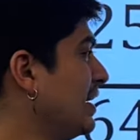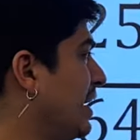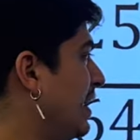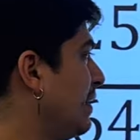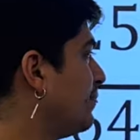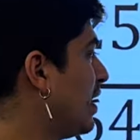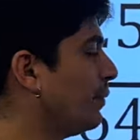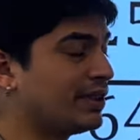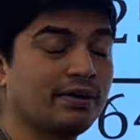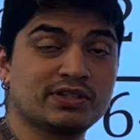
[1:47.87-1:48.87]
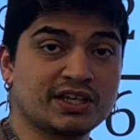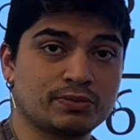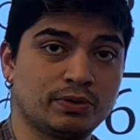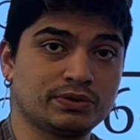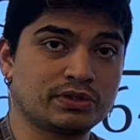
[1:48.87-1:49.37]
that without
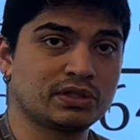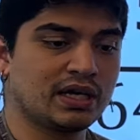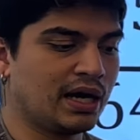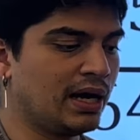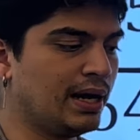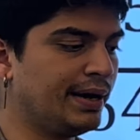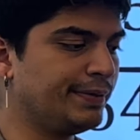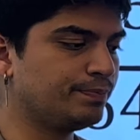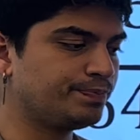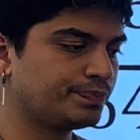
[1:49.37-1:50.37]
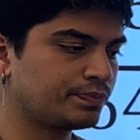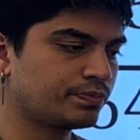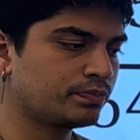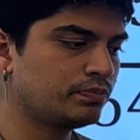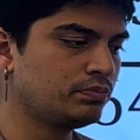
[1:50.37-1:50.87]
decimals
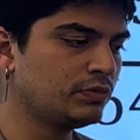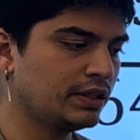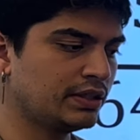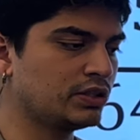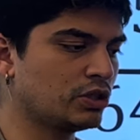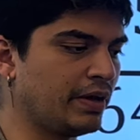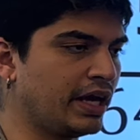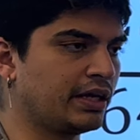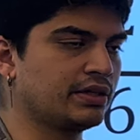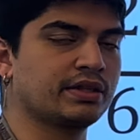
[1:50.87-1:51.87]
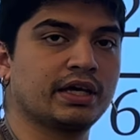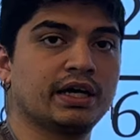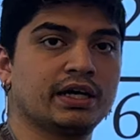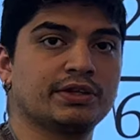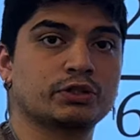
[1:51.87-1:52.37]
to make
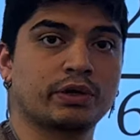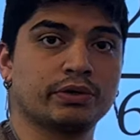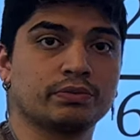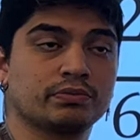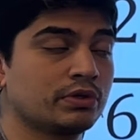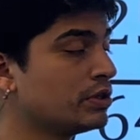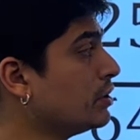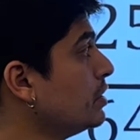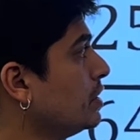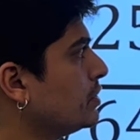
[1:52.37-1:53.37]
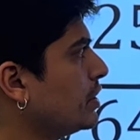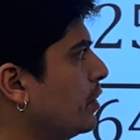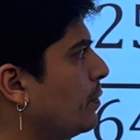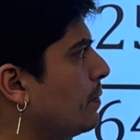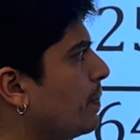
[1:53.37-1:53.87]
the square root.
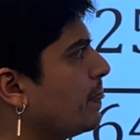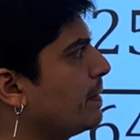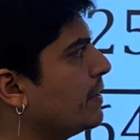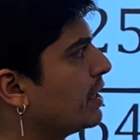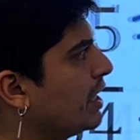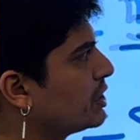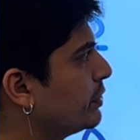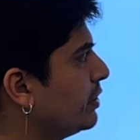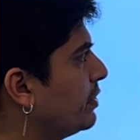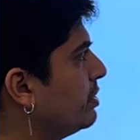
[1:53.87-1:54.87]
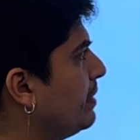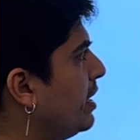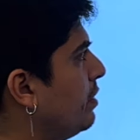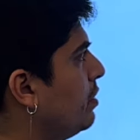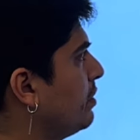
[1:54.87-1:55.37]
So in class we learned
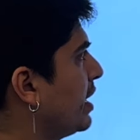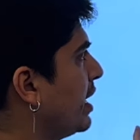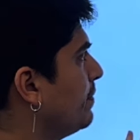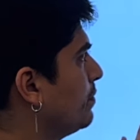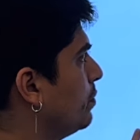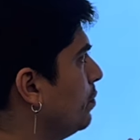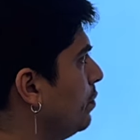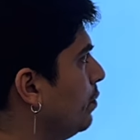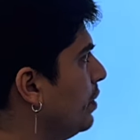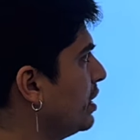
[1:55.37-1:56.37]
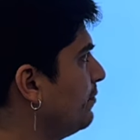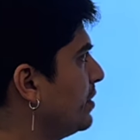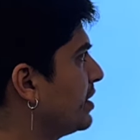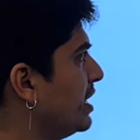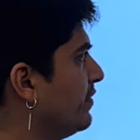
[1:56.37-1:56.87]
about, okay, what if
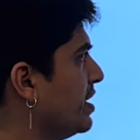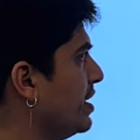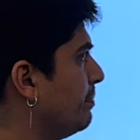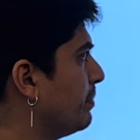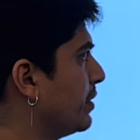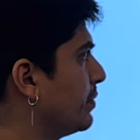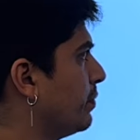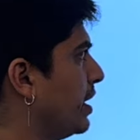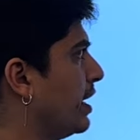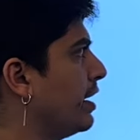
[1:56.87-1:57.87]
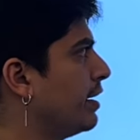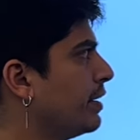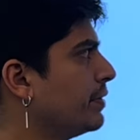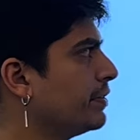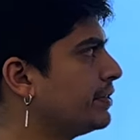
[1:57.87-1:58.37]
we're given a number
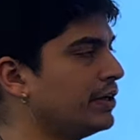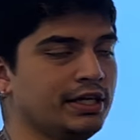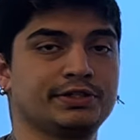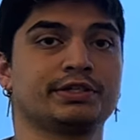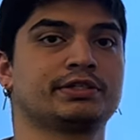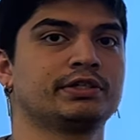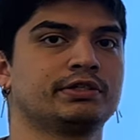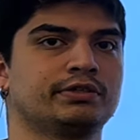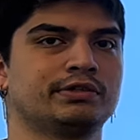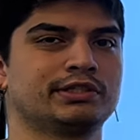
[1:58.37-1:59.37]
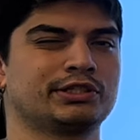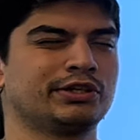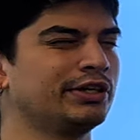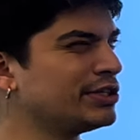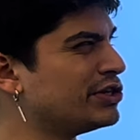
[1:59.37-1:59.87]
where there isn't? So
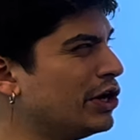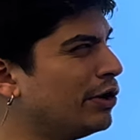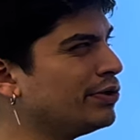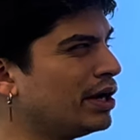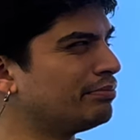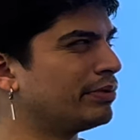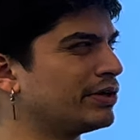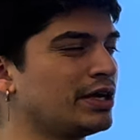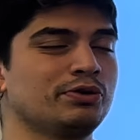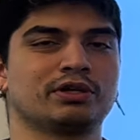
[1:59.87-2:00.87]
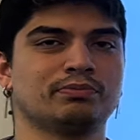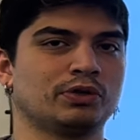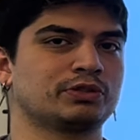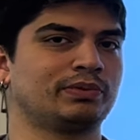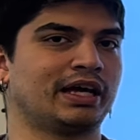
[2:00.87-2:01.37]
there is no number that you can
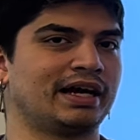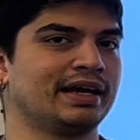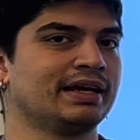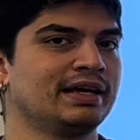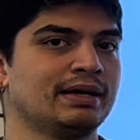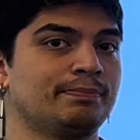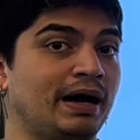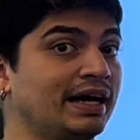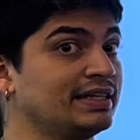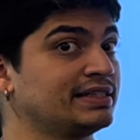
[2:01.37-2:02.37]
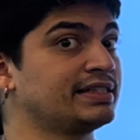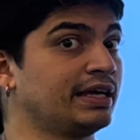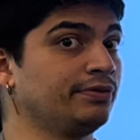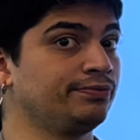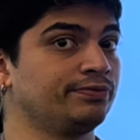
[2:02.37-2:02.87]
multiply by
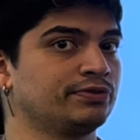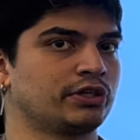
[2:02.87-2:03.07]
itself. So